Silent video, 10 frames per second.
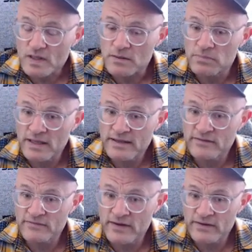played a
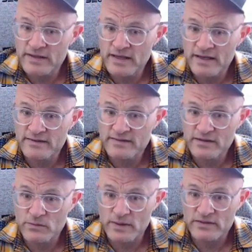very nice
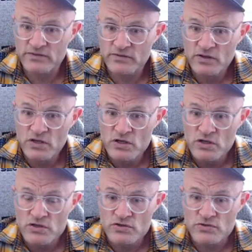sequence
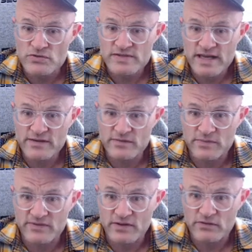to save
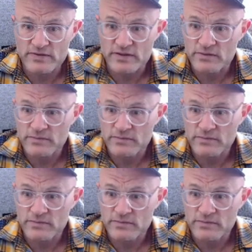himself here.